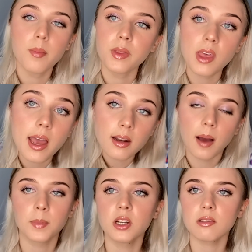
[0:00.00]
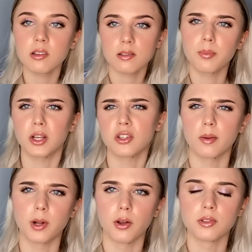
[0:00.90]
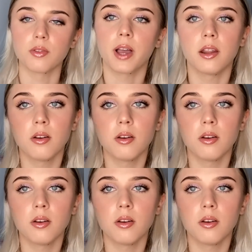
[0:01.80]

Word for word: but then I'm gonna insert some pictures up close of kind